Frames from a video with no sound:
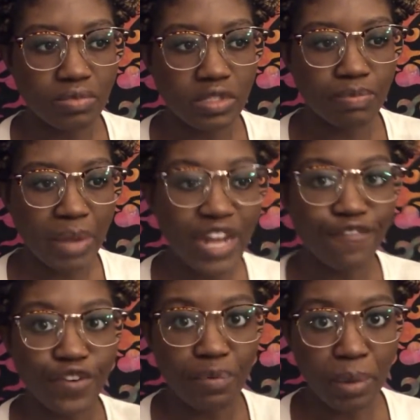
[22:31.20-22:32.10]
Spin
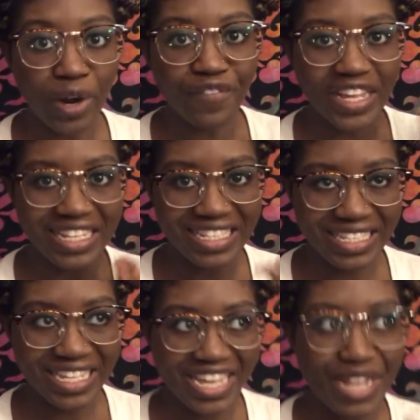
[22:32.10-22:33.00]
for Perfect
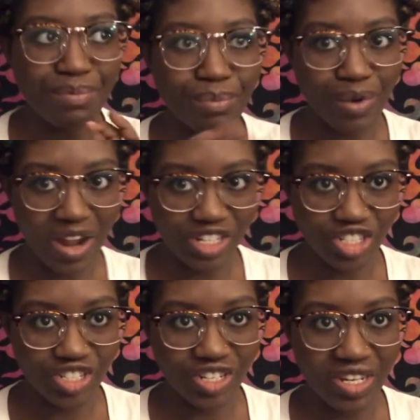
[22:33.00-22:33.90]
Skin
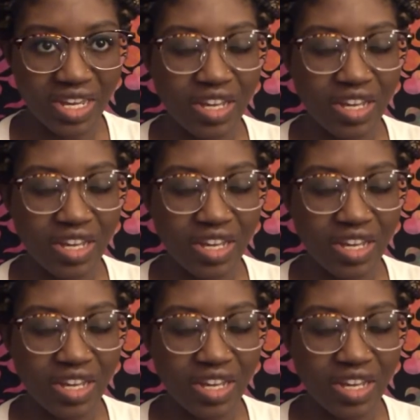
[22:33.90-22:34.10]
Brush.